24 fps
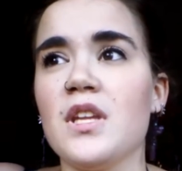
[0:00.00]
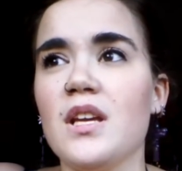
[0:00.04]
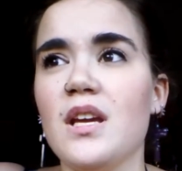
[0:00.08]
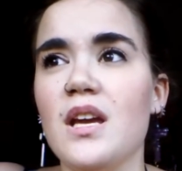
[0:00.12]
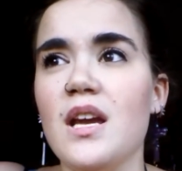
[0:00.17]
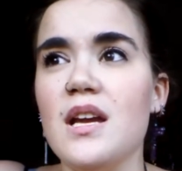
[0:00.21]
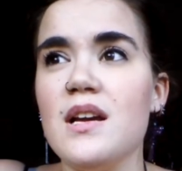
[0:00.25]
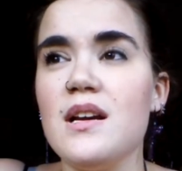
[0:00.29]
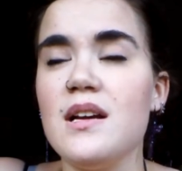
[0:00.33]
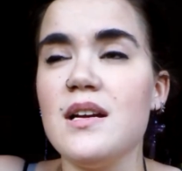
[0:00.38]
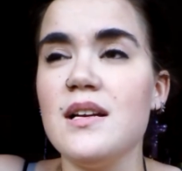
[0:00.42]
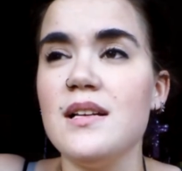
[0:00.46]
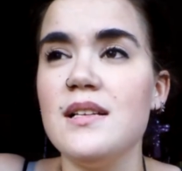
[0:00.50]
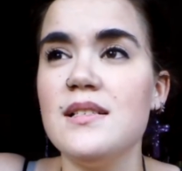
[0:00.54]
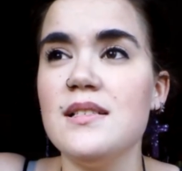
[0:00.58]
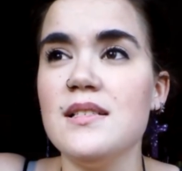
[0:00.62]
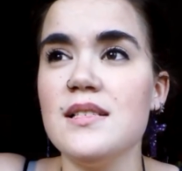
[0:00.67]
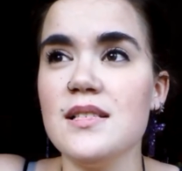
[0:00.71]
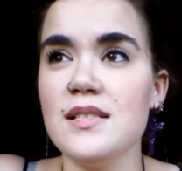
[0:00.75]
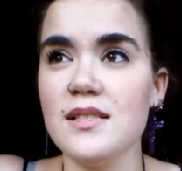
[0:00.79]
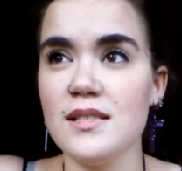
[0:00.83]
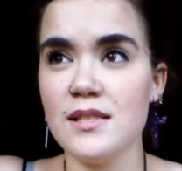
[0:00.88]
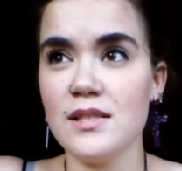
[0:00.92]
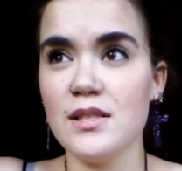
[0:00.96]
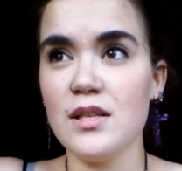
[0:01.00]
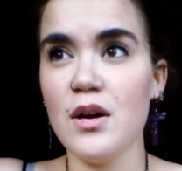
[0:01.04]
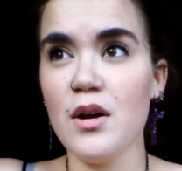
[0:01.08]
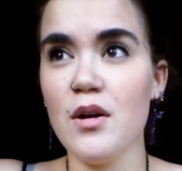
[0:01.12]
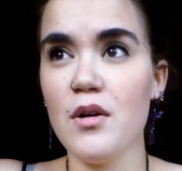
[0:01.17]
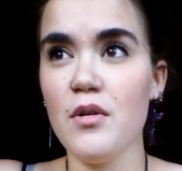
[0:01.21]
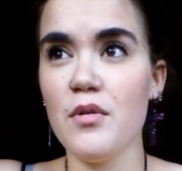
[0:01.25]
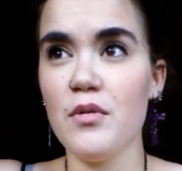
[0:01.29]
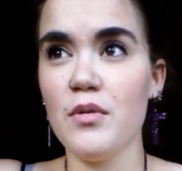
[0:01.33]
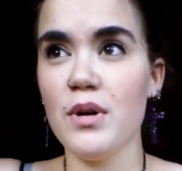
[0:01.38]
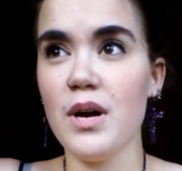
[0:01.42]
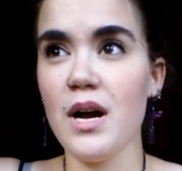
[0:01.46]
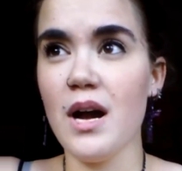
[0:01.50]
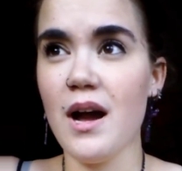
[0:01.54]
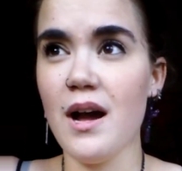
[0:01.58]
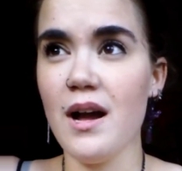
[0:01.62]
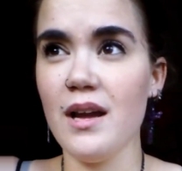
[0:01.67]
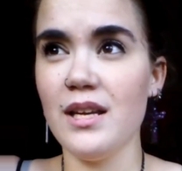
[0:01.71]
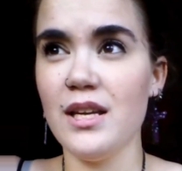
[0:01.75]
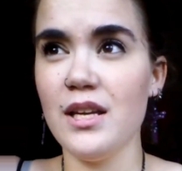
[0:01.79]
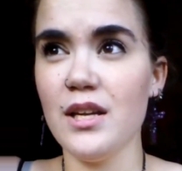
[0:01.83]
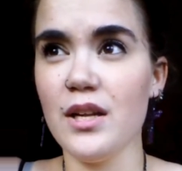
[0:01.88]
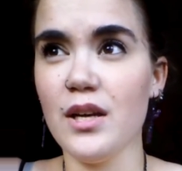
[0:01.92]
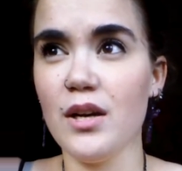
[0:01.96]
And so,
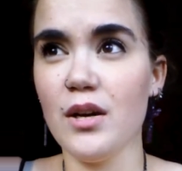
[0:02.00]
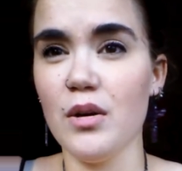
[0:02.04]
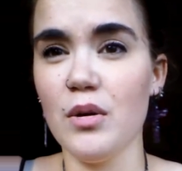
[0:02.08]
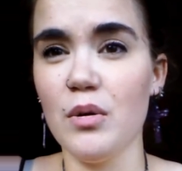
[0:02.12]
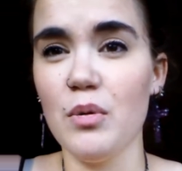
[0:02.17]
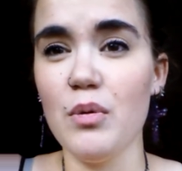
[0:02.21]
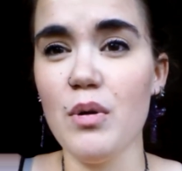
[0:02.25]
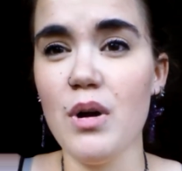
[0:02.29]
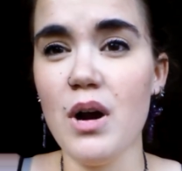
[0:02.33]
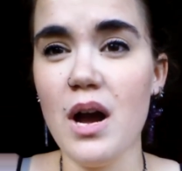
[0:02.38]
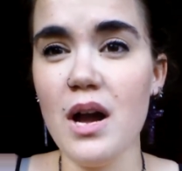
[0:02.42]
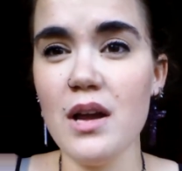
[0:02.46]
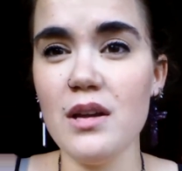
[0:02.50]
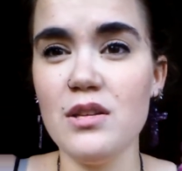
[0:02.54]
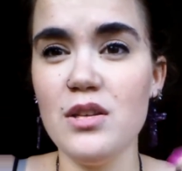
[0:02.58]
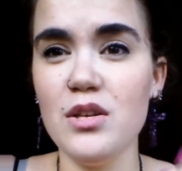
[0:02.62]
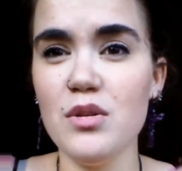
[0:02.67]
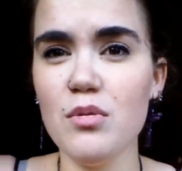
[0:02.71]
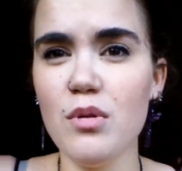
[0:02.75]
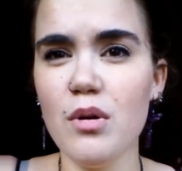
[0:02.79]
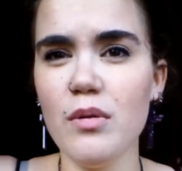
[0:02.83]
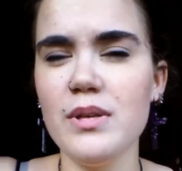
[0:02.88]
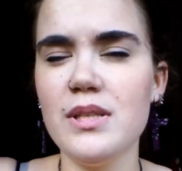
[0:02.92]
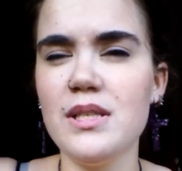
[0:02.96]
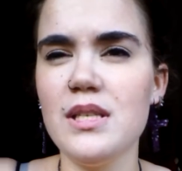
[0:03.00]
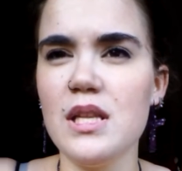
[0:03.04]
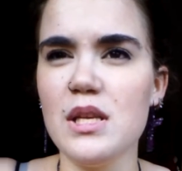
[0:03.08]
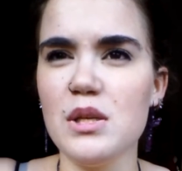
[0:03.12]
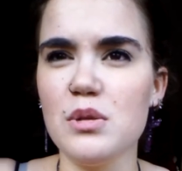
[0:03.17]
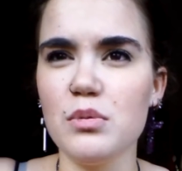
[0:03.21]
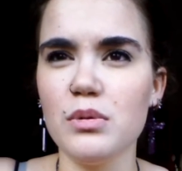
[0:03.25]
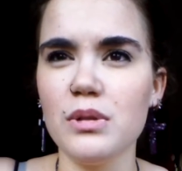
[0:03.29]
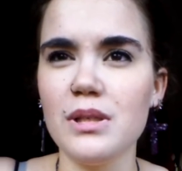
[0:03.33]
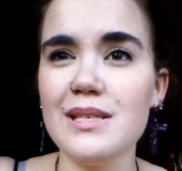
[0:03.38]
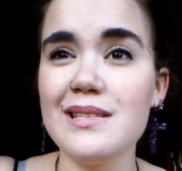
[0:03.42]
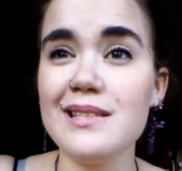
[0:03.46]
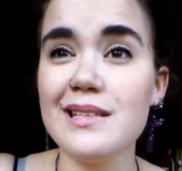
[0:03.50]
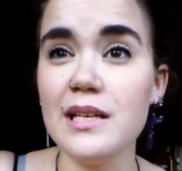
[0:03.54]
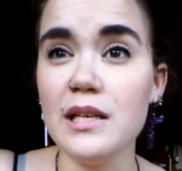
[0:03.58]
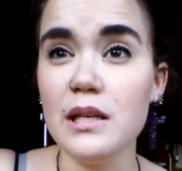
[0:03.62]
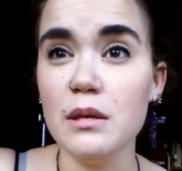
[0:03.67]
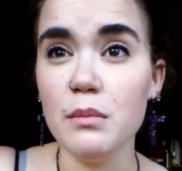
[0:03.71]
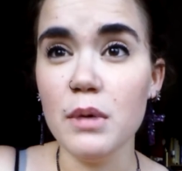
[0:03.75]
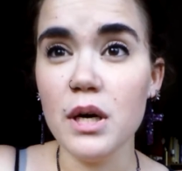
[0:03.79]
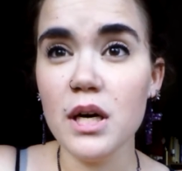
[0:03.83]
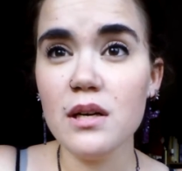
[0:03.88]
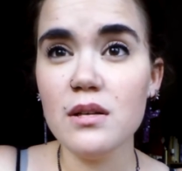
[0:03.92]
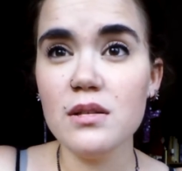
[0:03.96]
you know, you always see these really skinny
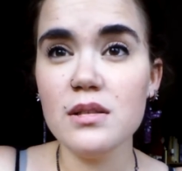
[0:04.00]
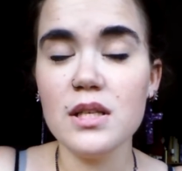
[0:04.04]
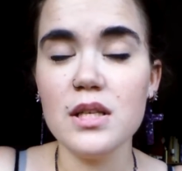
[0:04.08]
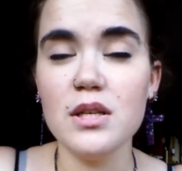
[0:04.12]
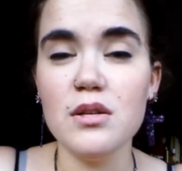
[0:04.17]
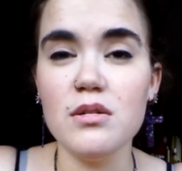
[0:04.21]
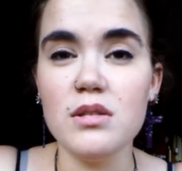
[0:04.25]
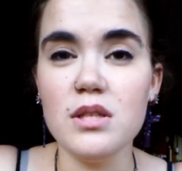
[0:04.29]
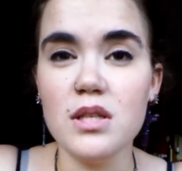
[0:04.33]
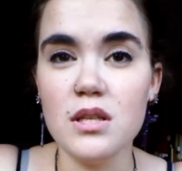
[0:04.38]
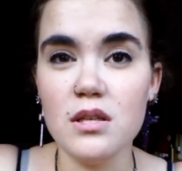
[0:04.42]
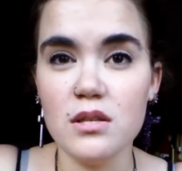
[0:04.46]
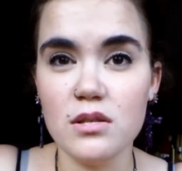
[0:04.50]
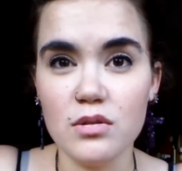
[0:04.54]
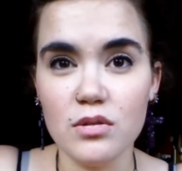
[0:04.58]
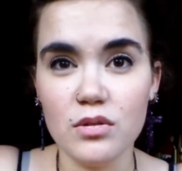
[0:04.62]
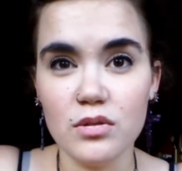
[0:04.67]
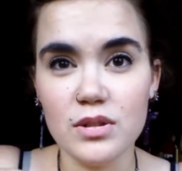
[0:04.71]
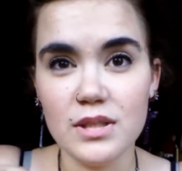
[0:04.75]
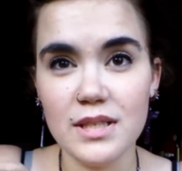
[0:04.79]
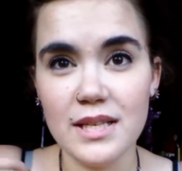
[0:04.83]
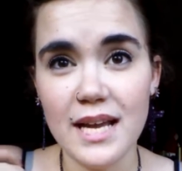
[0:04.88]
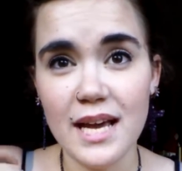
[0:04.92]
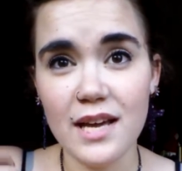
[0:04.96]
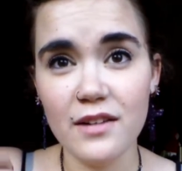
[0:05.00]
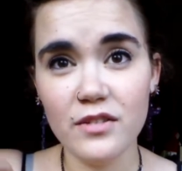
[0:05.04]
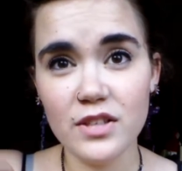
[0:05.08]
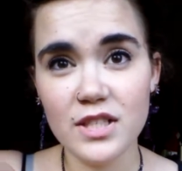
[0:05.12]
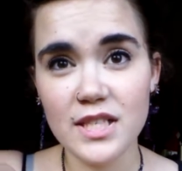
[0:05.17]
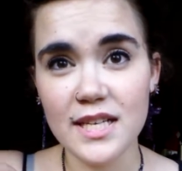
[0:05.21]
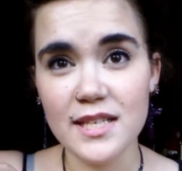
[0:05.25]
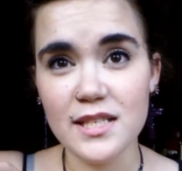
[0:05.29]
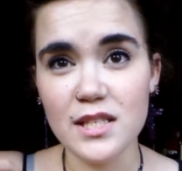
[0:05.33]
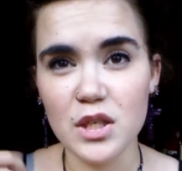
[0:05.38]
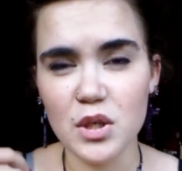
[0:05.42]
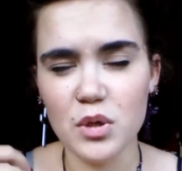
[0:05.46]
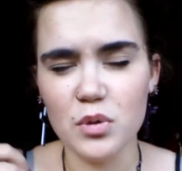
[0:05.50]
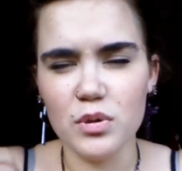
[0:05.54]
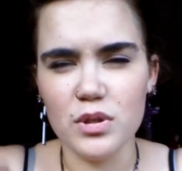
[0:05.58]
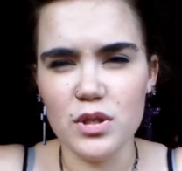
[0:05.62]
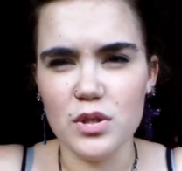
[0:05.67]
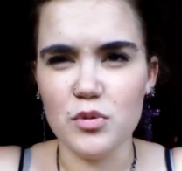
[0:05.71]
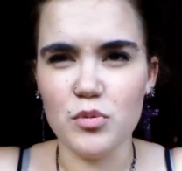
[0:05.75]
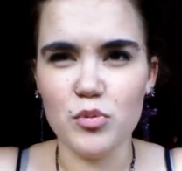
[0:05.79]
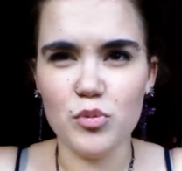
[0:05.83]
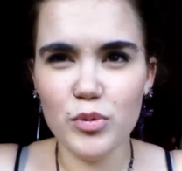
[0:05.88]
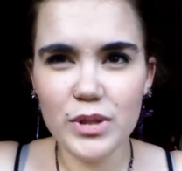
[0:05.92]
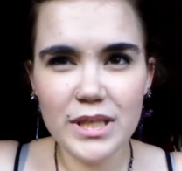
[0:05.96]
models and you see these girls in advertising who are just
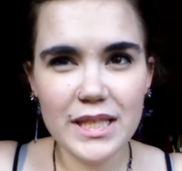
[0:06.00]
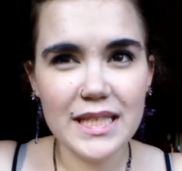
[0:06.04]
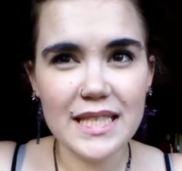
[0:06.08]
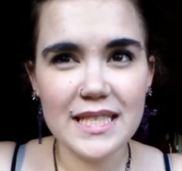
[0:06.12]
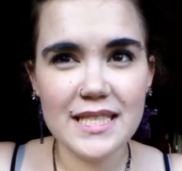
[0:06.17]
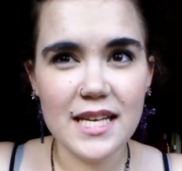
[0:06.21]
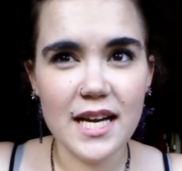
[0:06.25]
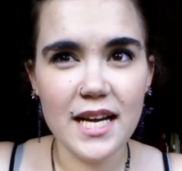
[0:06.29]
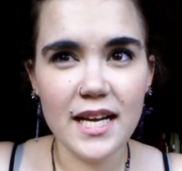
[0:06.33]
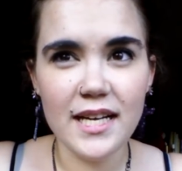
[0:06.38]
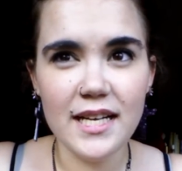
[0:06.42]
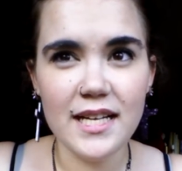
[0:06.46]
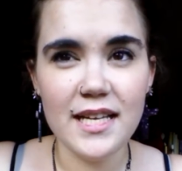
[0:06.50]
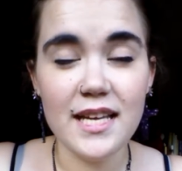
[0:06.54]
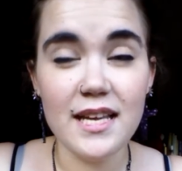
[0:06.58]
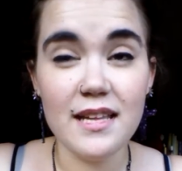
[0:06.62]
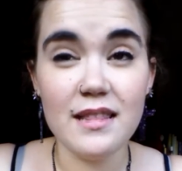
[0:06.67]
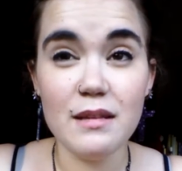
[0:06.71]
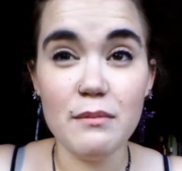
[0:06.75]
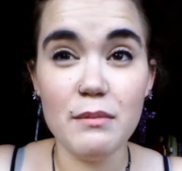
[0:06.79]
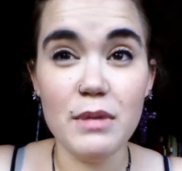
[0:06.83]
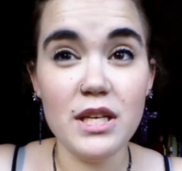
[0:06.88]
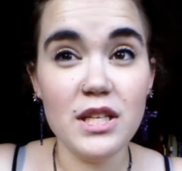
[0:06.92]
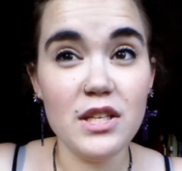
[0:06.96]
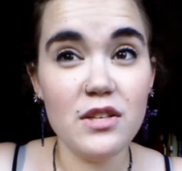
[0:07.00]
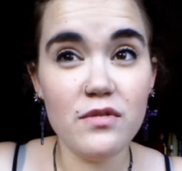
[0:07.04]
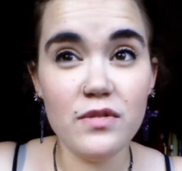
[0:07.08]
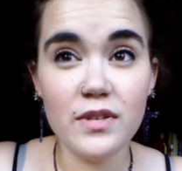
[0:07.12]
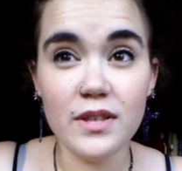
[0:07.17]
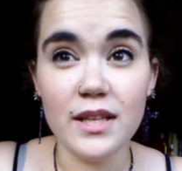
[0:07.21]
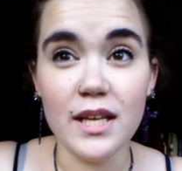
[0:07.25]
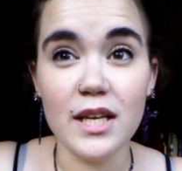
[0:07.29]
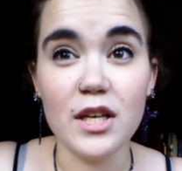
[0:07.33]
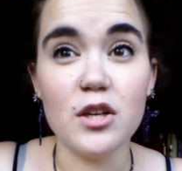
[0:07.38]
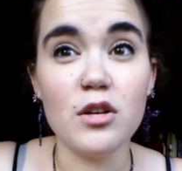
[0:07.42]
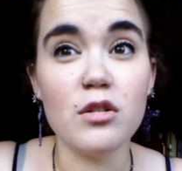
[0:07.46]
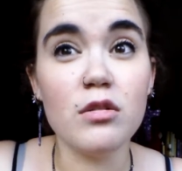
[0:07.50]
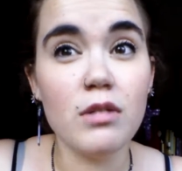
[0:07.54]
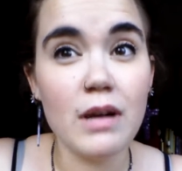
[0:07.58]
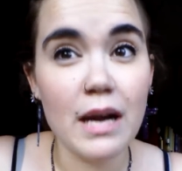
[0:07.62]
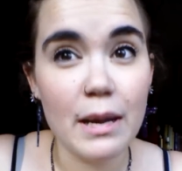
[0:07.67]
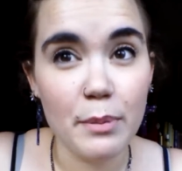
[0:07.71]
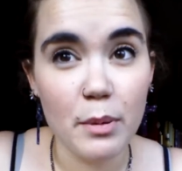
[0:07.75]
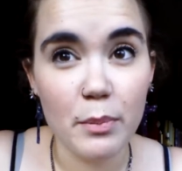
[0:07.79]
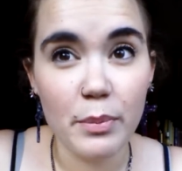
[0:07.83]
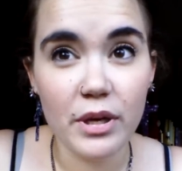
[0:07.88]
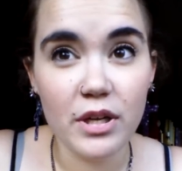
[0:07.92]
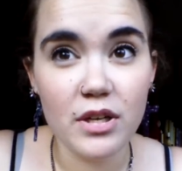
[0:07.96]
really tiny and they make you feel like
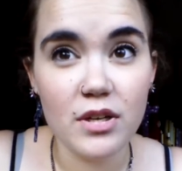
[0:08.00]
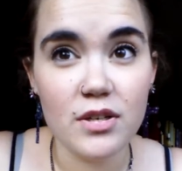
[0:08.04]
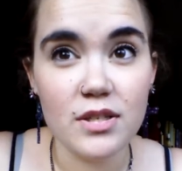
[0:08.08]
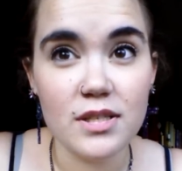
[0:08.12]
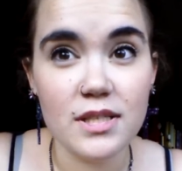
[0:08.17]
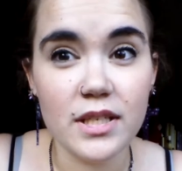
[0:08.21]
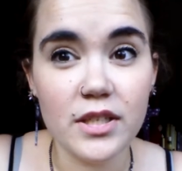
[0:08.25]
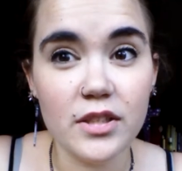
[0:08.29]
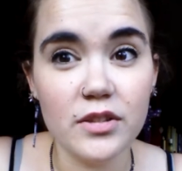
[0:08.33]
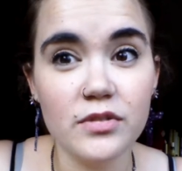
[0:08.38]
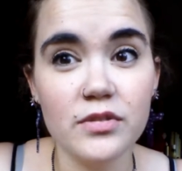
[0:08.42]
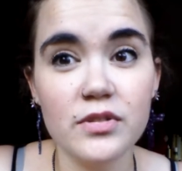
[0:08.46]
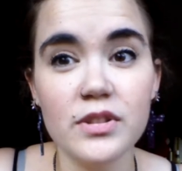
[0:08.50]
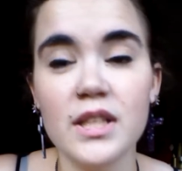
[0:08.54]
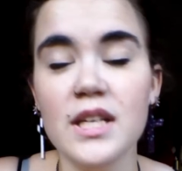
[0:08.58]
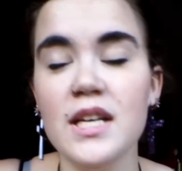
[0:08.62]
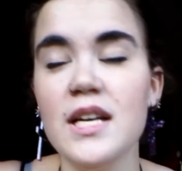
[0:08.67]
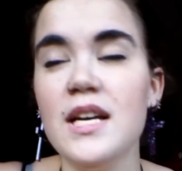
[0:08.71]
crap about yourself.